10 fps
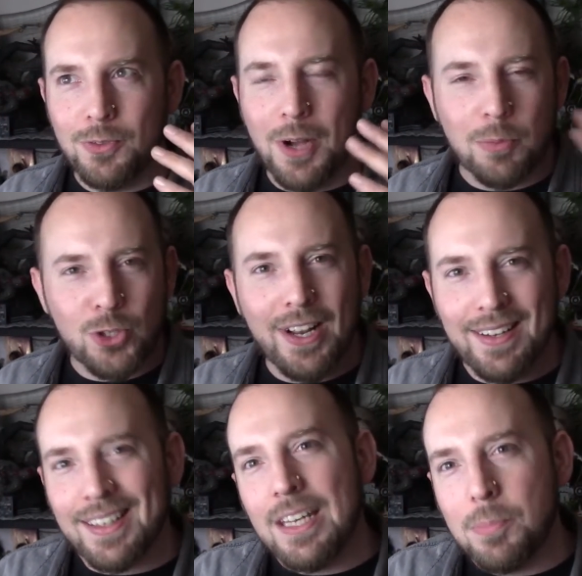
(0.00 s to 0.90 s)
I'm trying
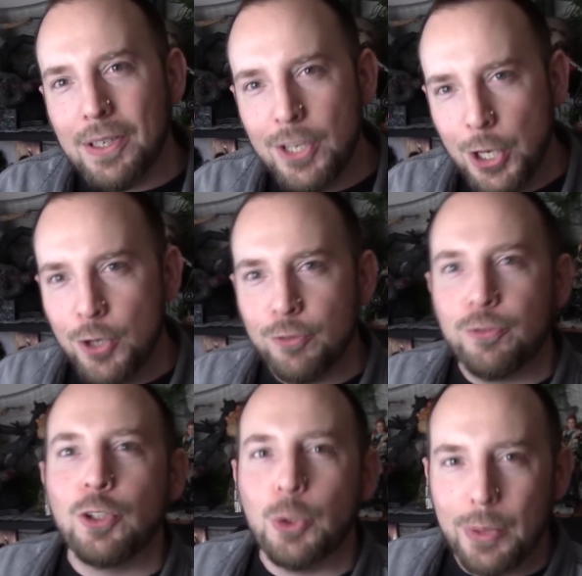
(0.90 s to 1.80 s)
to keep it
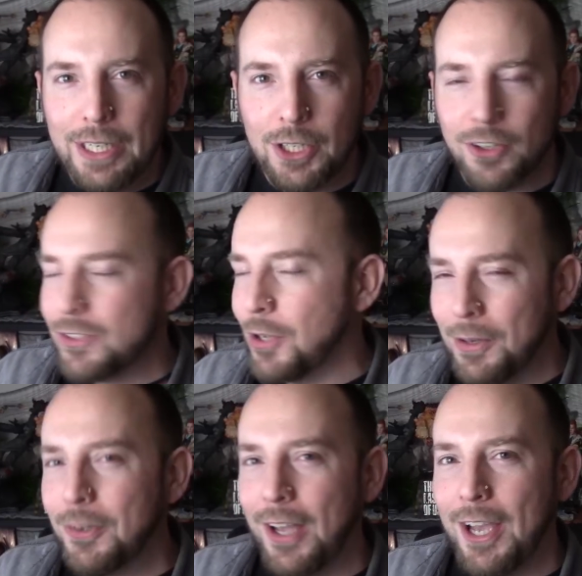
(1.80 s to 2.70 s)
fluid here, so I
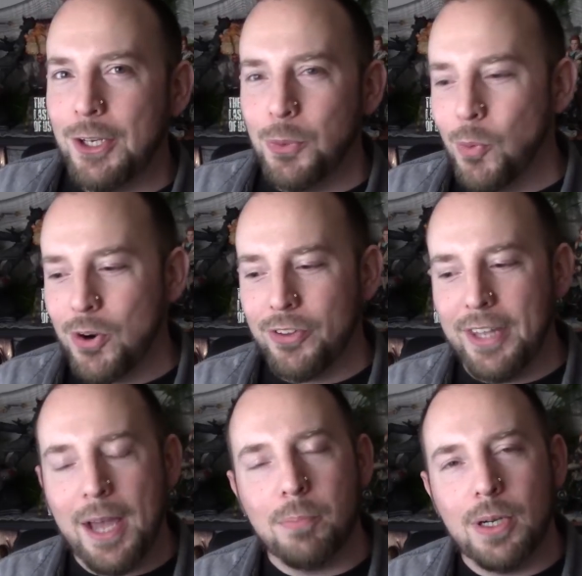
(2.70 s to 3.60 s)
don't know how you'd word
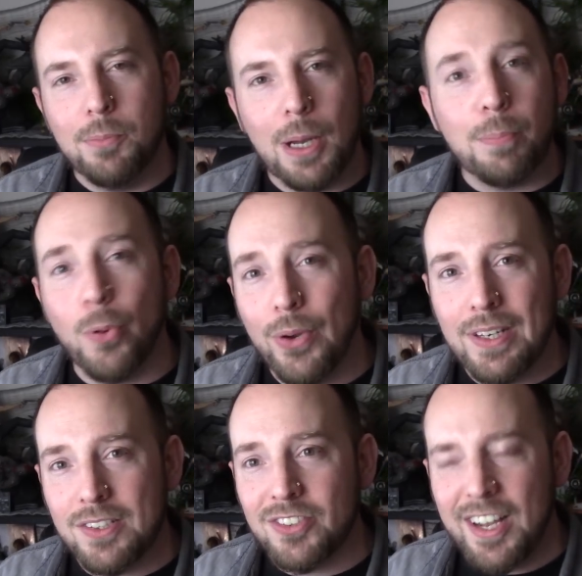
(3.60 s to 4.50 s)
that. But my point
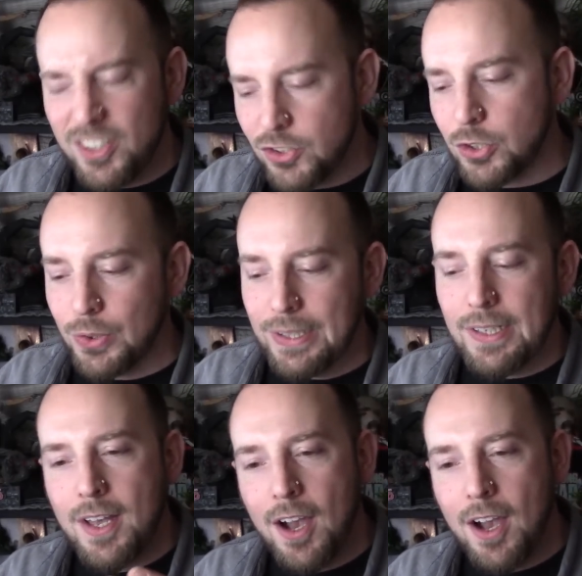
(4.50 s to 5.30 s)
is, I disagree.